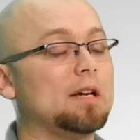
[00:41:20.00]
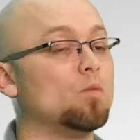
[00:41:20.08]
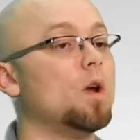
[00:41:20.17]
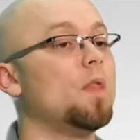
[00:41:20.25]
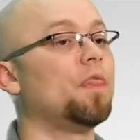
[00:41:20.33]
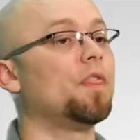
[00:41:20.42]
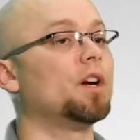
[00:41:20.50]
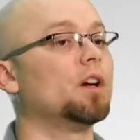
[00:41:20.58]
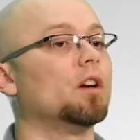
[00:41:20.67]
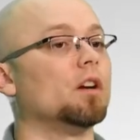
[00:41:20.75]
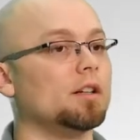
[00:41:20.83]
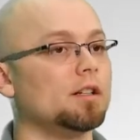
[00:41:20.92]

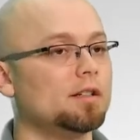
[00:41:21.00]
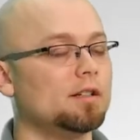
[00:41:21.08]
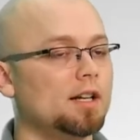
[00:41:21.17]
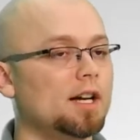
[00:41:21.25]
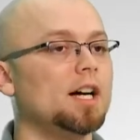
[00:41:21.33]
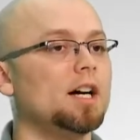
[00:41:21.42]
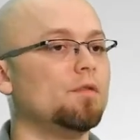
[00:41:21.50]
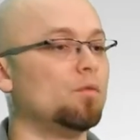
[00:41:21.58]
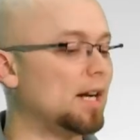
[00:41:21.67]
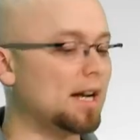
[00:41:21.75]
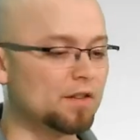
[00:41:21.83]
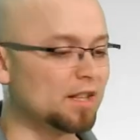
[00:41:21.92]
1/3 of
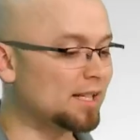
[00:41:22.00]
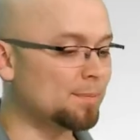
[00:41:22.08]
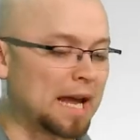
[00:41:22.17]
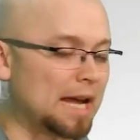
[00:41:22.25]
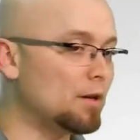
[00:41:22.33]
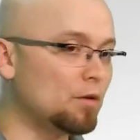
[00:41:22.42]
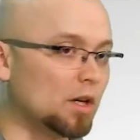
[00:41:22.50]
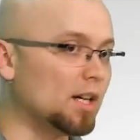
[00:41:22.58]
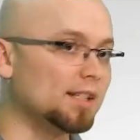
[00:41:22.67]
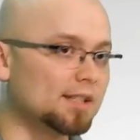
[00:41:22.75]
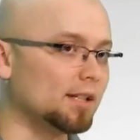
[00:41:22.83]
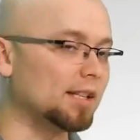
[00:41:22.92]
whatever this payment
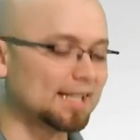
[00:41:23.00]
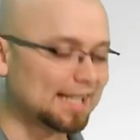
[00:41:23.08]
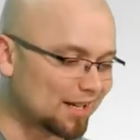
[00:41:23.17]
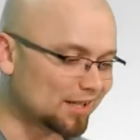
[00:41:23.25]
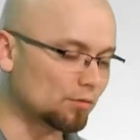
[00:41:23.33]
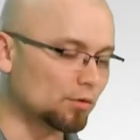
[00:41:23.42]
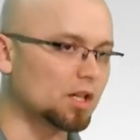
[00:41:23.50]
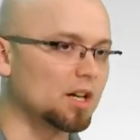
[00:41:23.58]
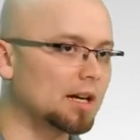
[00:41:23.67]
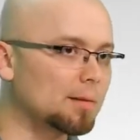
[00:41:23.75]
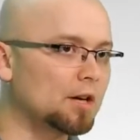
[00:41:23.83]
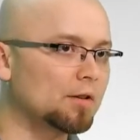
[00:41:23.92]
was on this house that we're
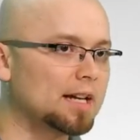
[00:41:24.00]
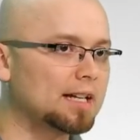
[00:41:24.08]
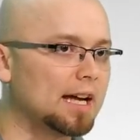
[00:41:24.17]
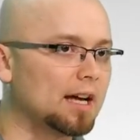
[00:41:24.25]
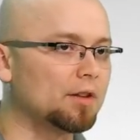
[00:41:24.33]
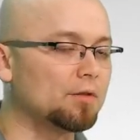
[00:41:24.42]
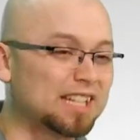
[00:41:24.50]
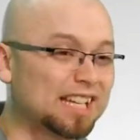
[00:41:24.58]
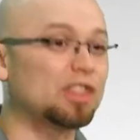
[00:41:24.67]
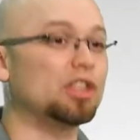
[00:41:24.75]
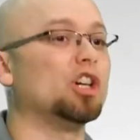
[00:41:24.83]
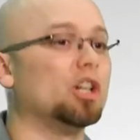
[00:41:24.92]
talking about right now. They would take
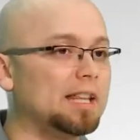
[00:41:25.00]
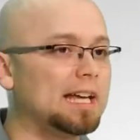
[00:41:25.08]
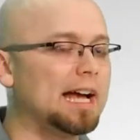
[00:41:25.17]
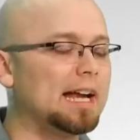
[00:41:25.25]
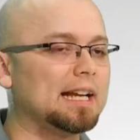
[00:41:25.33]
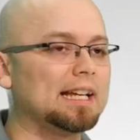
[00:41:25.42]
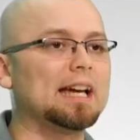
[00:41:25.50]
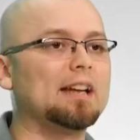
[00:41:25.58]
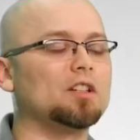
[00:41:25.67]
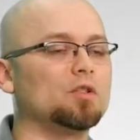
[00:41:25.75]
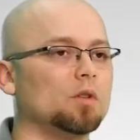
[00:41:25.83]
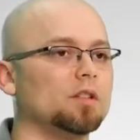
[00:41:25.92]
a third of that and count
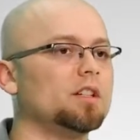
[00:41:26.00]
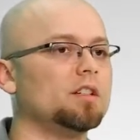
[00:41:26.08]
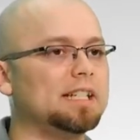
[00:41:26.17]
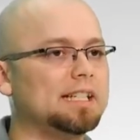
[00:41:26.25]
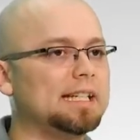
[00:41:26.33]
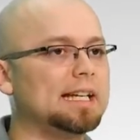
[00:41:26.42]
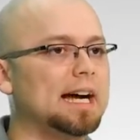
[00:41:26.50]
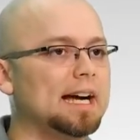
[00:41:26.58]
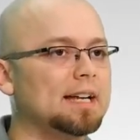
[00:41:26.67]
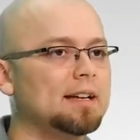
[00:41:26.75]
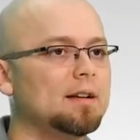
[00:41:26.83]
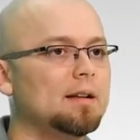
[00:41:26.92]
it towards your
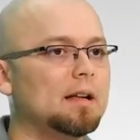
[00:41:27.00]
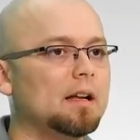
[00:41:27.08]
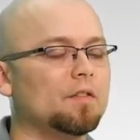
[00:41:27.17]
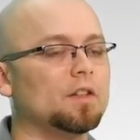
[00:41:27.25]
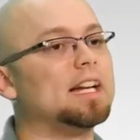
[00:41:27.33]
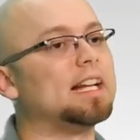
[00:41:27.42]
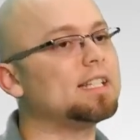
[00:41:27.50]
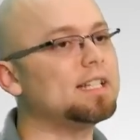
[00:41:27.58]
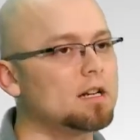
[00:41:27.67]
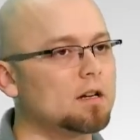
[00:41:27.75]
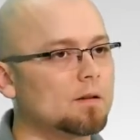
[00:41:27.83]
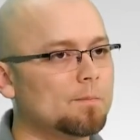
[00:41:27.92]
DTI for the next
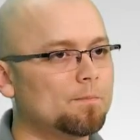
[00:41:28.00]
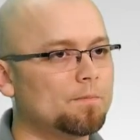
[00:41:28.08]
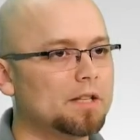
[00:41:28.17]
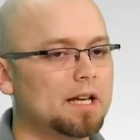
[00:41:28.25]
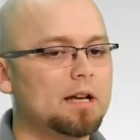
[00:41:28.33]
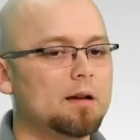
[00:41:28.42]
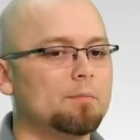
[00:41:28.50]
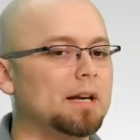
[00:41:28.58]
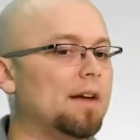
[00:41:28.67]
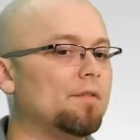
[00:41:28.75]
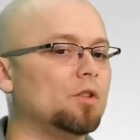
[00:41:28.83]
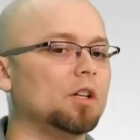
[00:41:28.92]
year. But
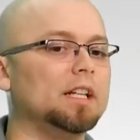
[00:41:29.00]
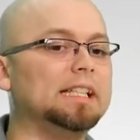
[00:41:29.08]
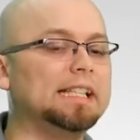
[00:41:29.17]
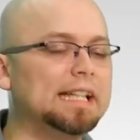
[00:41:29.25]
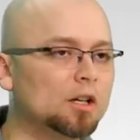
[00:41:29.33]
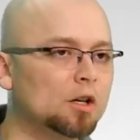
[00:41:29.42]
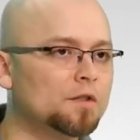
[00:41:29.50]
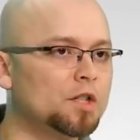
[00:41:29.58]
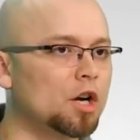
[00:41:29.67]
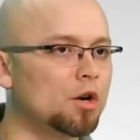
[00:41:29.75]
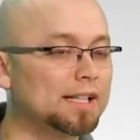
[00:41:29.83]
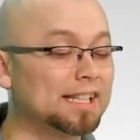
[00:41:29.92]
after a year of
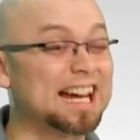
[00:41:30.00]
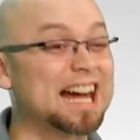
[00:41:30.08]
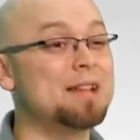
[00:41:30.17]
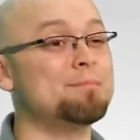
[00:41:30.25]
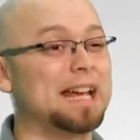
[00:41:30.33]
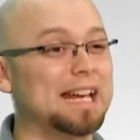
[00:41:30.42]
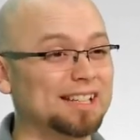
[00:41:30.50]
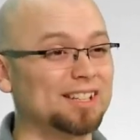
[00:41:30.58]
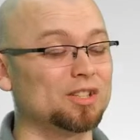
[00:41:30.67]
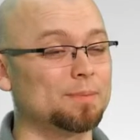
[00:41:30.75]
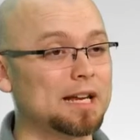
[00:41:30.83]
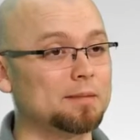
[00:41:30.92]
showing that I'm paying
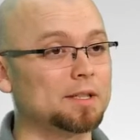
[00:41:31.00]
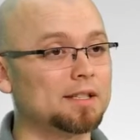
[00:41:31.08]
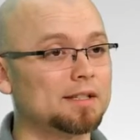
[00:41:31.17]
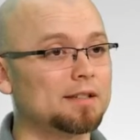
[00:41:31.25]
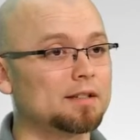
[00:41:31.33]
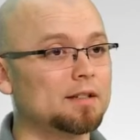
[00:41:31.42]
those payments,